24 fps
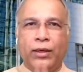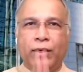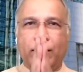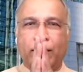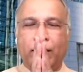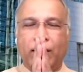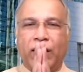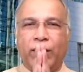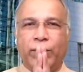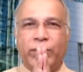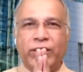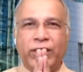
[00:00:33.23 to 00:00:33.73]

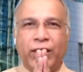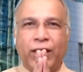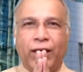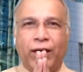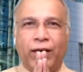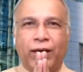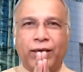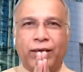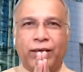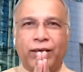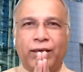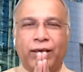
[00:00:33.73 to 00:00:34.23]
Namaskar.
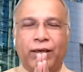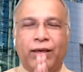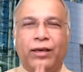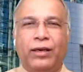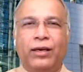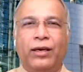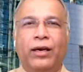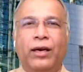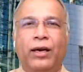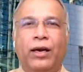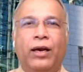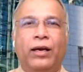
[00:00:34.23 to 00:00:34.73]

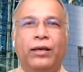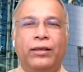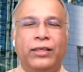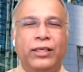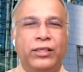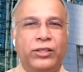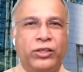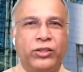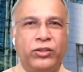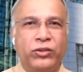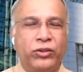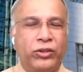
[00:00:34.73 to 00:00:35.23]
This
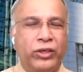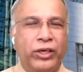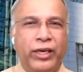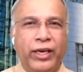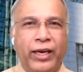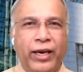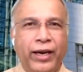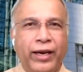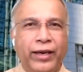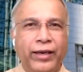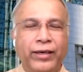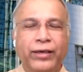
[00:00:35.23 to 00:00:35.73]
is Sri
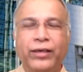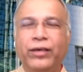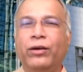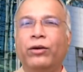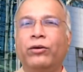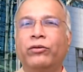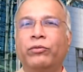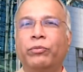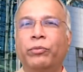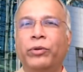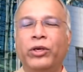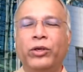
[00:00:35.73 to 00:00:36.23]
Iyer
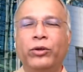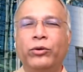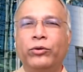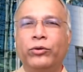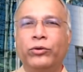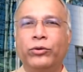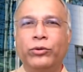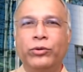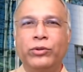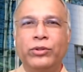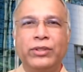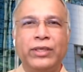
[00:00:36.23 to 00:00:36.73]
of
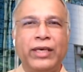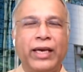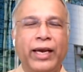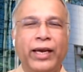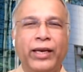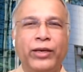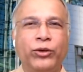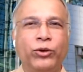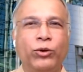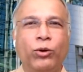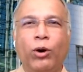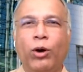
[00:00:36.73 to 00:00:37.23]
PGurus, and
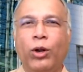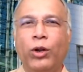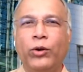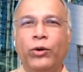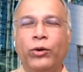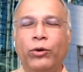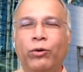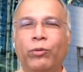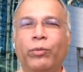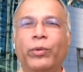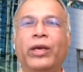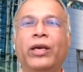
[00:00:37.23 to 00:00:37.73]
you all
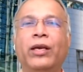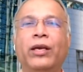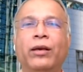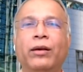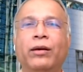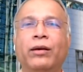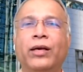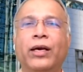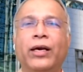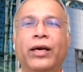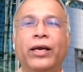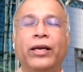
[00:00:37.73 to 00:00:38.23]
know me.
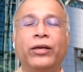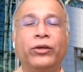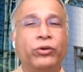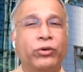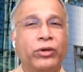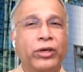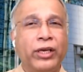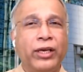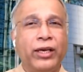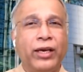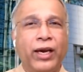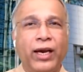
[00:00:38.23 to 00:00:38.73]
And
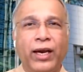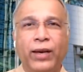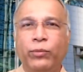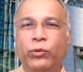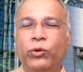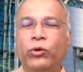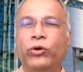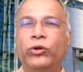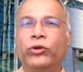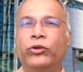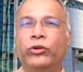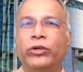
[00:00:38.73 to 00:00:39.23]
today I'm
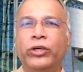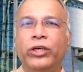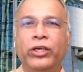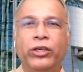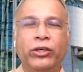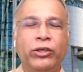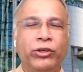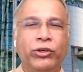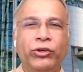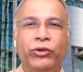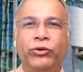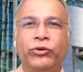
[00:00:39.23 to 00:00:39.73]
going to
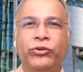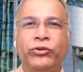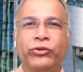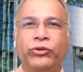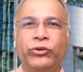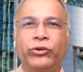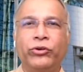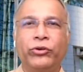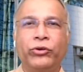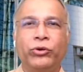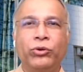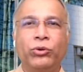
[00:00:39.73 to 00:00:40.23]
introduce to
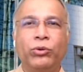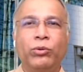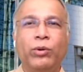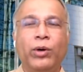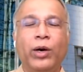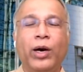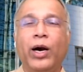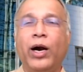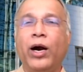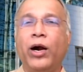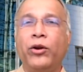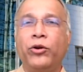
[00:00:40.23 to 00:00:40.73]
you
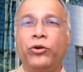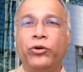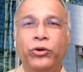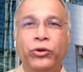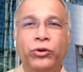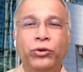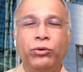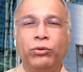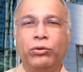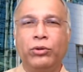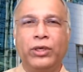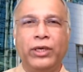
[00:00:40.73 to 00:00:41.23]
a
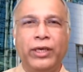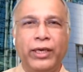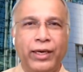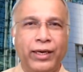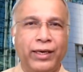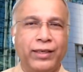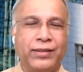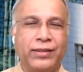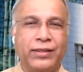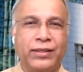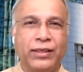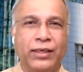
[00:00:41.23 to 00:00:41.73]
new
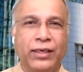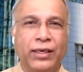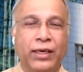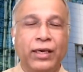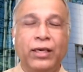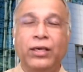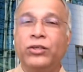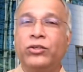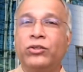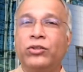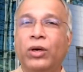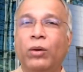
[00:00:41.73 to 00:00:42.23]
guest,
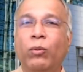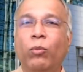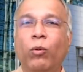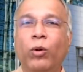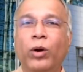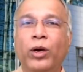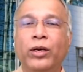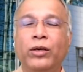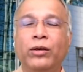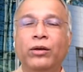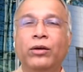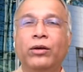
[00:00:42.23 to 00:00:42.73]

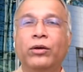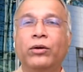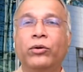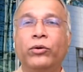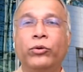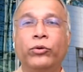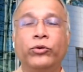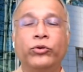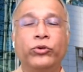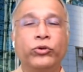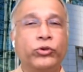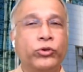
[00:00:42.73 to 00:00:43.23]
someone
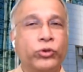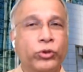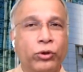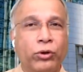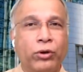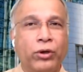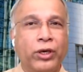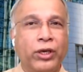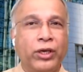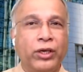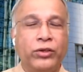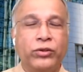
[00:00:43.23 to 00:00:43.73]
whose
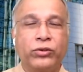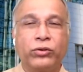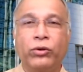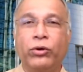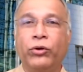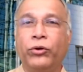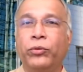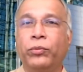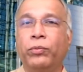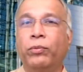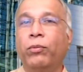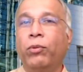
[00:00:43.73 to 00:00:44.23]
story is going
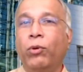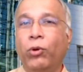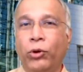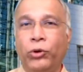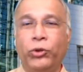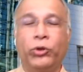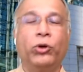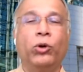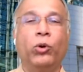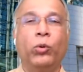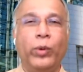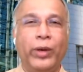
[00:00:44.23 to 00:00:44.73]
to blow
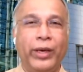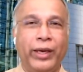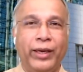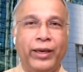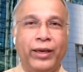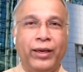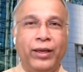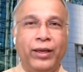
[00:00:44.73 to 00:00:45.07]
you away.